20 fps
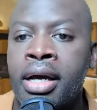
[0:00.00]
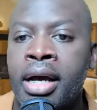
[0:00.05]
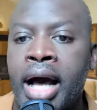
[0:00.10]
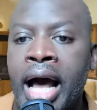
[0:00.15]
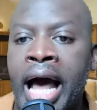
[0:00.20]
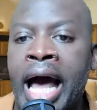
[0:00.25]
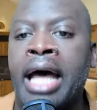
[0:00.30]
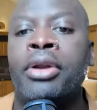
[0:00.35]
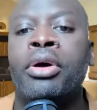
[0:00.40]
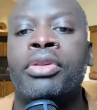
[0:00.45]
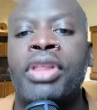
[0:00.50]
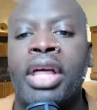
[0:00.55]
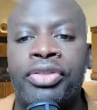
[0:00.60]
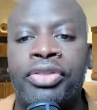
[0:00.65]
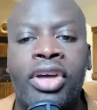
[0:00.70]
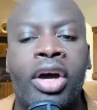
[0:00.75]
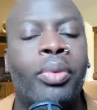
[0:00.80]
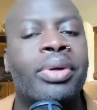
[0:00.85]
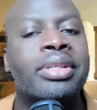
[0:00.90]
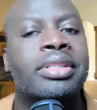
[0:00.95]
I know that
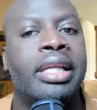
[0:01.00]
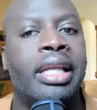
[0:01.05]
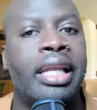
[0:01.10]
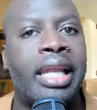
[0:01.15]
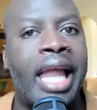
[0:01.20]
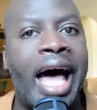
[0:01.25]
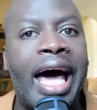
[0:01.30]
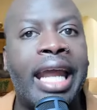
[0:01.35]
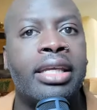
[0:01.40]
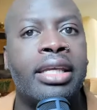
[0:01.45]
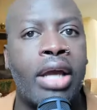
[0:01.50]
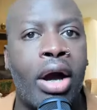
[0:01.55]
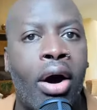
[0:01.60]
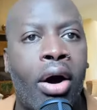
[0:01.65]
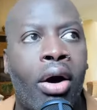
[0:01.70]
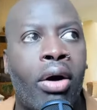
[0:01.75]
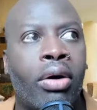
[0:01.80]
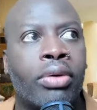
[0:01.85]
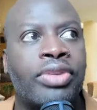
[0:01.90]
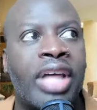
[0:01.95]
there was a lot of
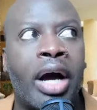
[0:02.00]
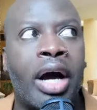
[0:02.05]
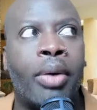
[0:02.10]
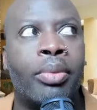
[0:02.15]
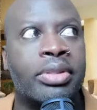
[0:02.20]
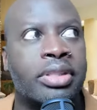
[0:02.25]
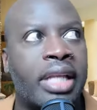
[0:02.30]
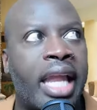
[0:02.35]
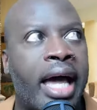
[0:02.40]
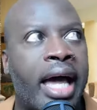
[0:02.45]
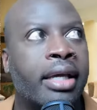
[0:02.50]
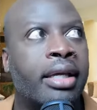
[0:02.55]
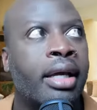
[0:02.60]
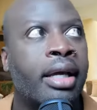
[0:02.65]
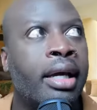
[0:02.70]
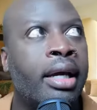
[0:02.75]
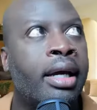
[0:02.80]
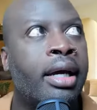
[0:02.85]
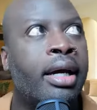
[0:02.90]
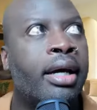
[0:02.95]
y'all that was like,
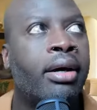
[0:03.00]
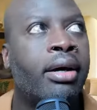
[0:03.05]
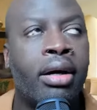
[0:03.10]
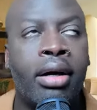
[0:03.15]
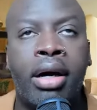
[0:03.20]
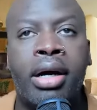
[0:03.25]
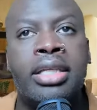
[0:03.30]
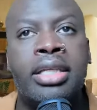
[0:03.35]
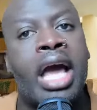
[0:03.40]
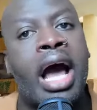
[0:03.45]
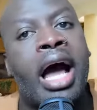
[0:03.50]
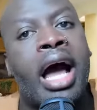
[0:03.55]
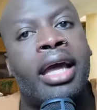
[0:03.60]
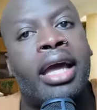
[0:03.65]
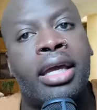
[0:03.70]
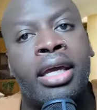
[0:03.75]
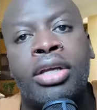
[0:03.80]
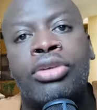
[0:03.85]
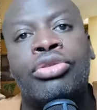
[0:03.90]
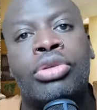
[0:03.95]
huh, y'all
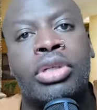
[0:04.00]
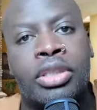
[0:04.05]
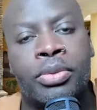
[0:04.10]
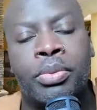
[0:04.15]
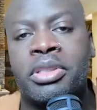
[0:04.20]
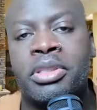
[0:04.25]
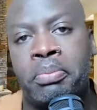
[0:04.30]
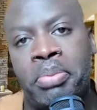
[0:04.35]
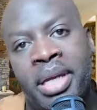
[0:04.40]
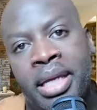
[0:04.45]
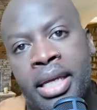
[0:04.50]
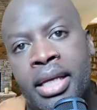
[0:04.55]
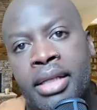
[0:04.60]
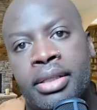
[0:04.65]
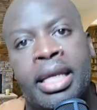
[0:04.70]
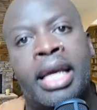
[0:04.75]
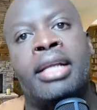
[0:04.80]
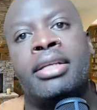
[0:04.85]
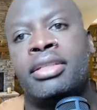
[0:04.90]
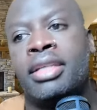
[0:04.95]
interest was piqued.
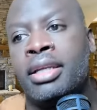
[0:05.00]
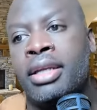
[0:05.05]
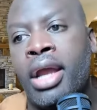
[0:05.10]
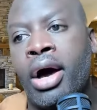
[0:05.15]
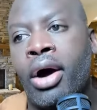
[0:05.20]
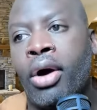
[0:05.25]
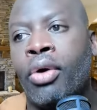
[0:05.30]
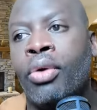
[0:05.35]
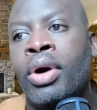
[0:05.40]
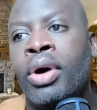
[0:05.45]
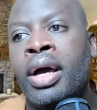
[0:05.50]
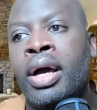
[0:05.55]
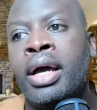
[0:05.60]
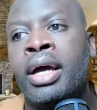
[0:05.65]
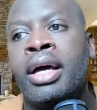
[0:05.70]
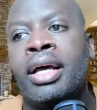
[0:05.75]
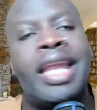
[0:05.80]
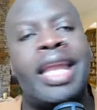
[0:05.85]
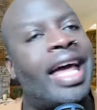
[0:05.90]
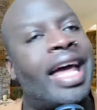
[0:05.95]
And to know,
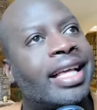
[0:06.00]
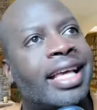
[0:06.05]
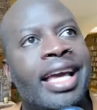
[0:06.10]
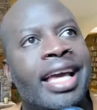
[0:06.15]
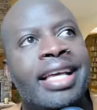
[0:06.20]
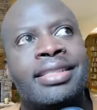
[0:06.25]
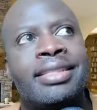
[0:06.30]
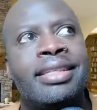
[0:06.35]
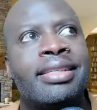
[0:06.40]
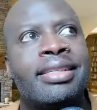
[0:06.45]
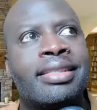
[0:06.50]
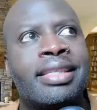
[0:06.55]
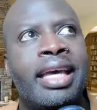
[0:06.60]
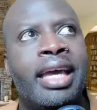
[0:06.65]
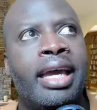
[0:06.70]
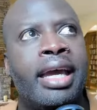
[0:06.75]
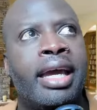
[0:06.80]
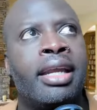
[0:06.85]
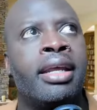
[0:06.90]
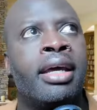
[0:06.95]
like Casey
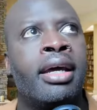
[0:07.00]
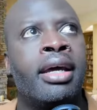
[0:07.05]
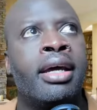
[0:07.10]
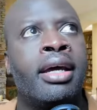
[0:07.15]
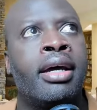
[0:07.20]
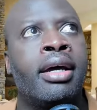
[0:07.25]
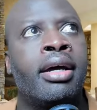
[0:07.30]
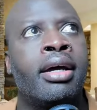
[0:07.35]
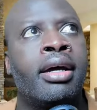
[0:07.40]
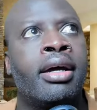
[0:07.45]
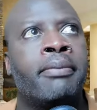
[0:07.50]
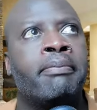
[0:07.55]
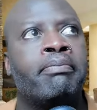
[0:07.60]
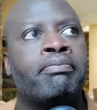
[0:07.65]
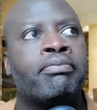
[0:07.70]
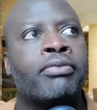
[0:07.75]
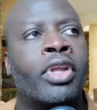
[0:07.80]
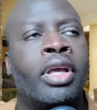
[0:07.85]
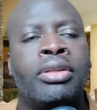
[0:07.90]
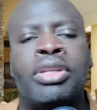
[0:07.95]
said,
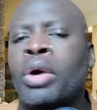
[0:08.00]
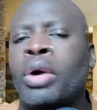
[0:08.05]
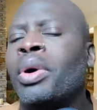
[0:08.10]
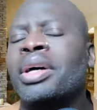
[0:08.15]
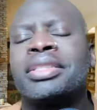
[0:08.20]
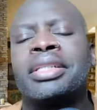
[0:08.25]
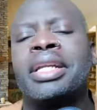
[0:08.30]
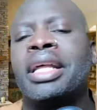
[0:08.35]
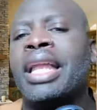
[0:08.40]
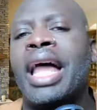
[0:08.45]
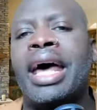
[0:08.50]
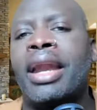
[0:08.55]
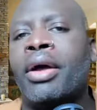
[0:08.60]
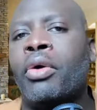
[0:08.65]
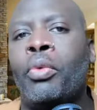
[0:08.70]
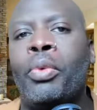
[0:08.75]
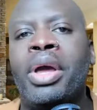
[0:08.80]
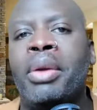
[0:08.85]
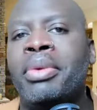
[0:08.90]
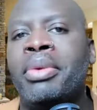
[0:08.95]
there wasn't a lot
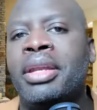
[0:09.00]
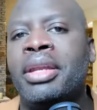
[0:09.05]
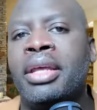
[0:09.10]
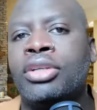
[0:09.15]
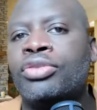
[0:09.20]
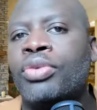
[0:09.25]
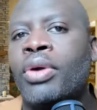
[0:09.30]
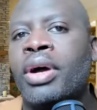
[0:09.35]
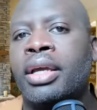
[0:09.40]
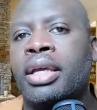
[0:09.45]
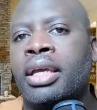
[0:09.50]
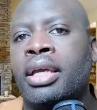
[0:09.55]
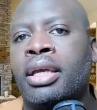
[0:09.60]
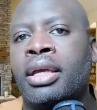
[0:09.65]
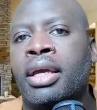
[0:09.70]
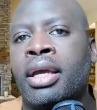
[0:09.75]
of women in trucking,